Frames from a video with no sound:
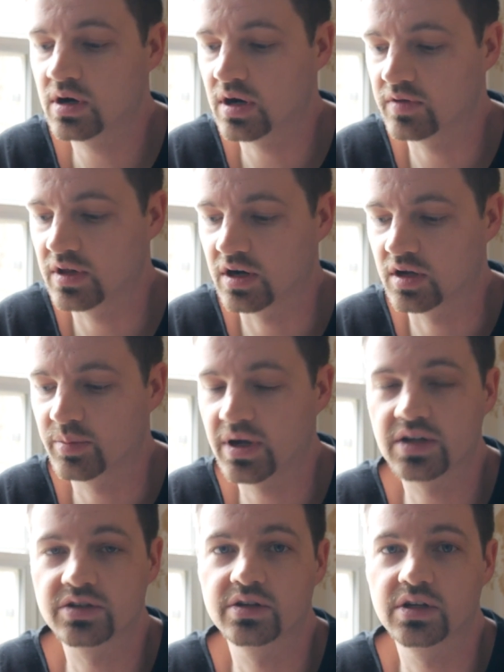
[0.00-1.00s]
have a lot of
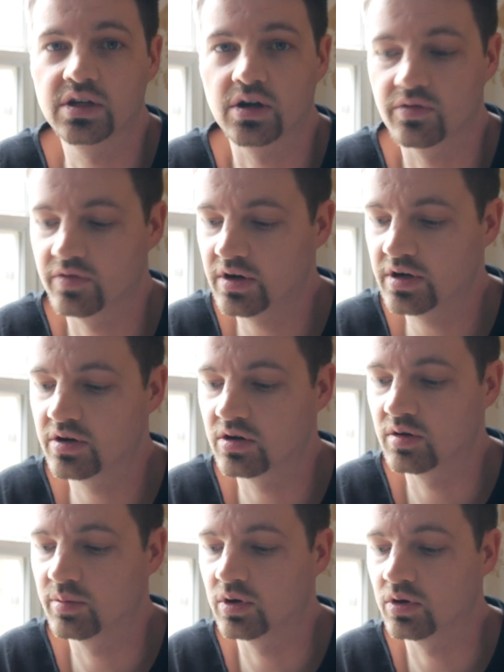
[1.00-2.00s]
capacity, are very
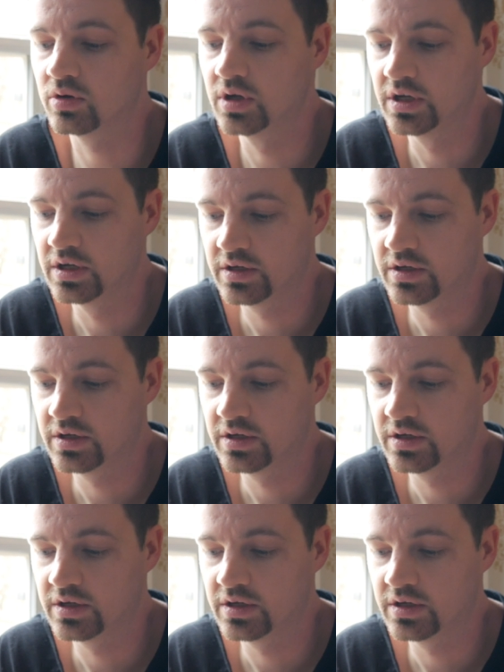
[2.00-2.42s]
durable,